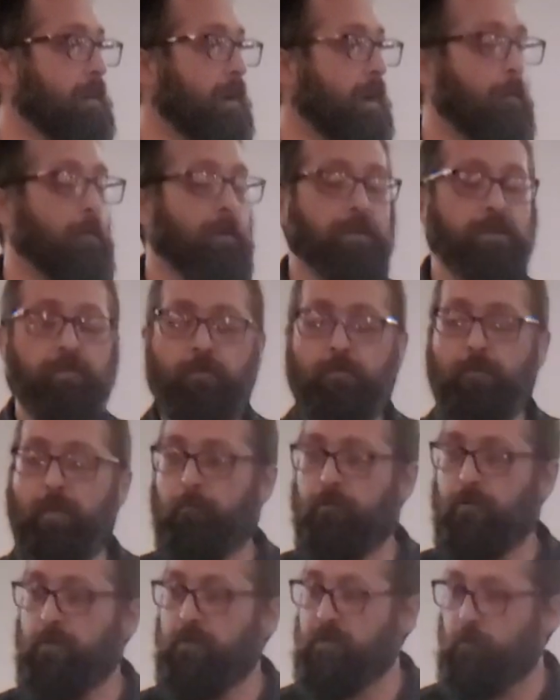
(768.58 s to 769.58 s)
I want us to
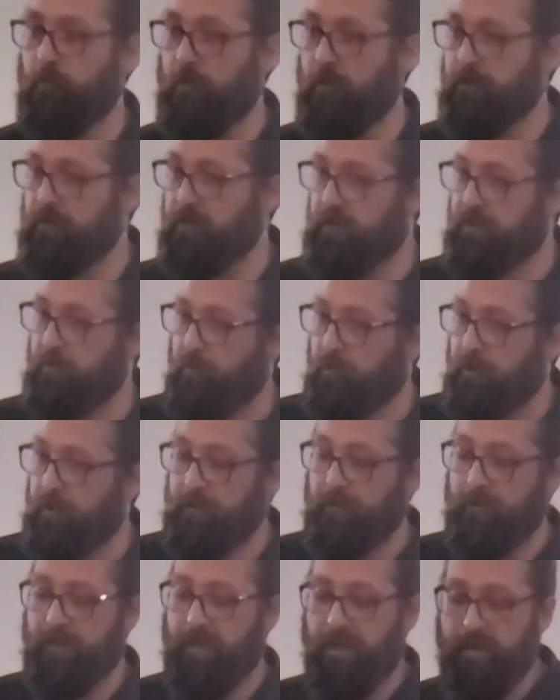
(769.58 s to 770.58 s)
remember those words this
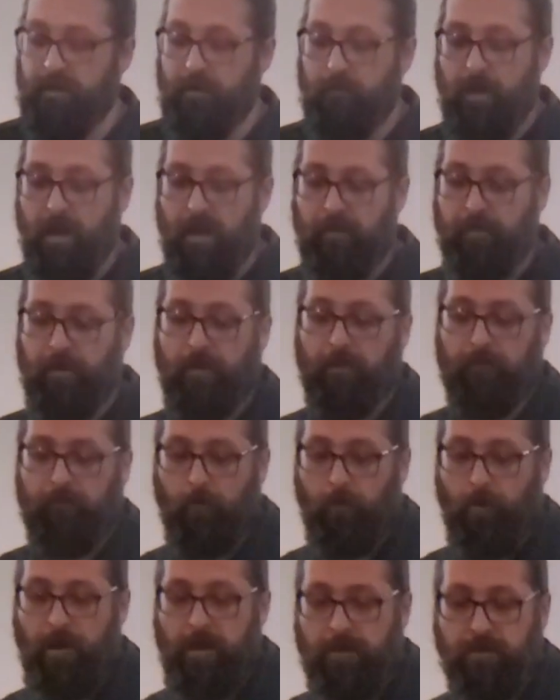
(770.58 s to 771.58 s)
morning kingdom ethic of
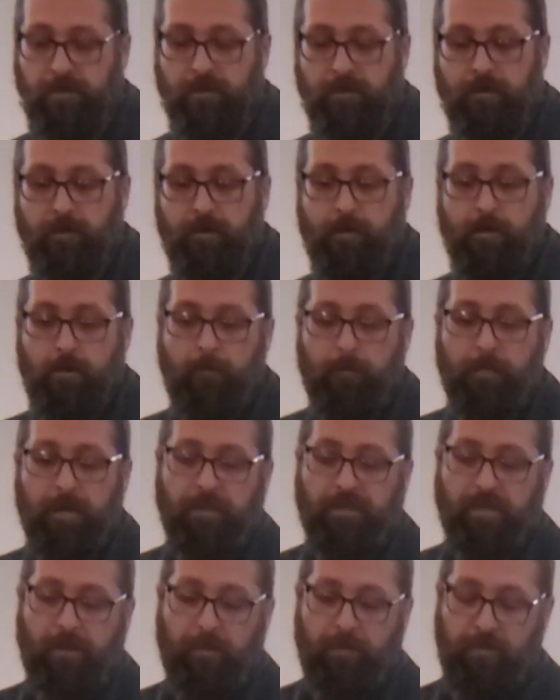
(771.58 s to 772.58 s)
grace,
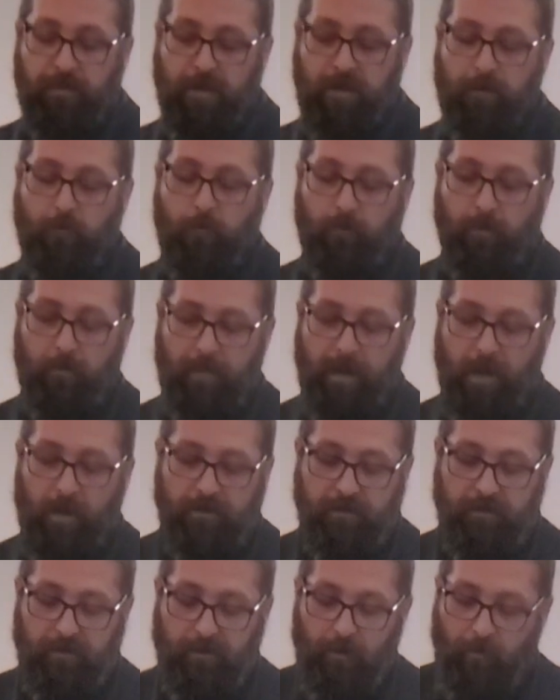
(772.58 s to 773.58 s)
because I think we're
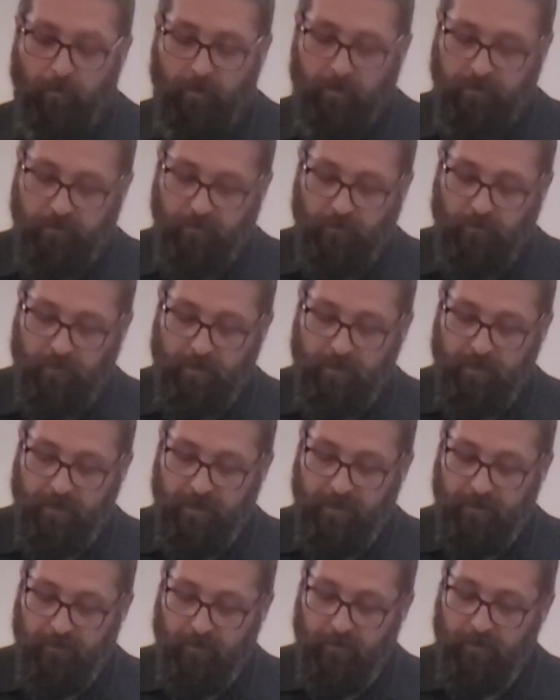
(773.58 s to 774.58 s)
about to go on a journey
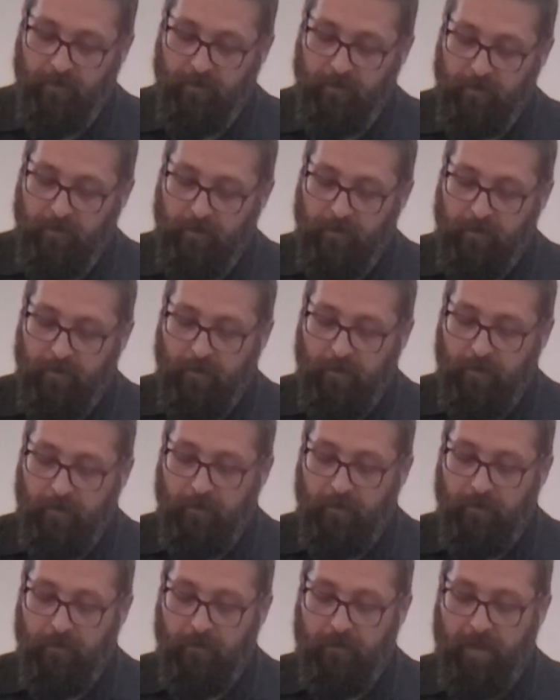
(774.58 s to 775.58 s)
together
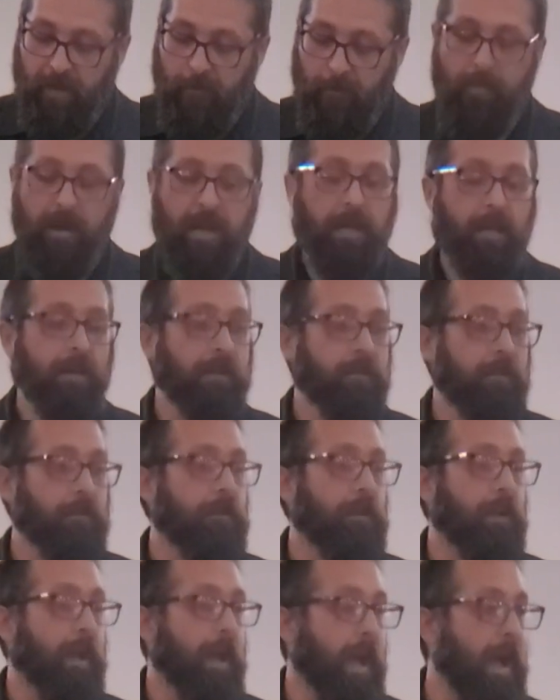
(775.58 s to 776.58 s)
that may
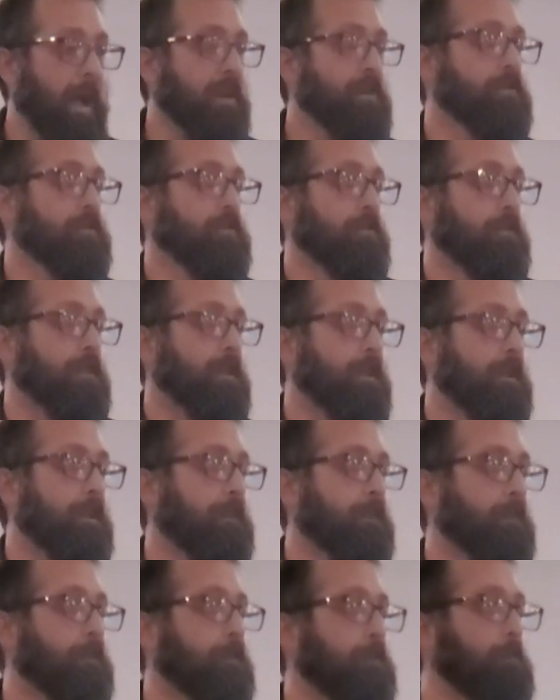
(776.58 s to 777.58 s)

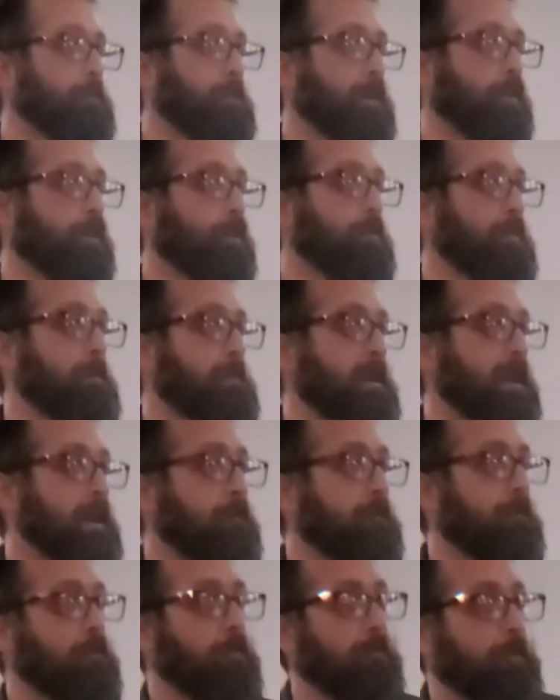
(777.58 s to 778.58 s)
actually be a little bit
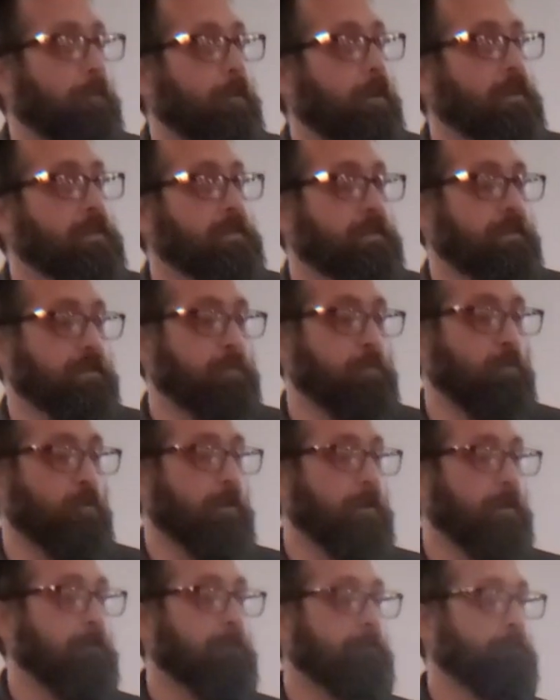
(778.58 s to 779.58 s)
painful for us this
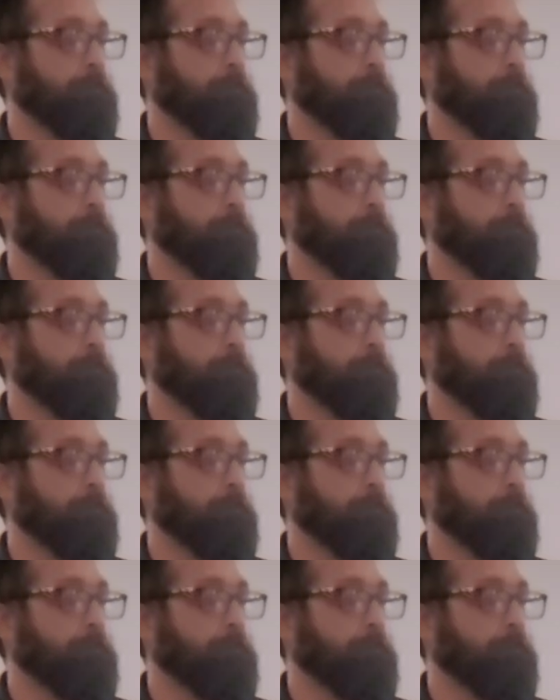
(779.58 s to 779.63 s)
morning.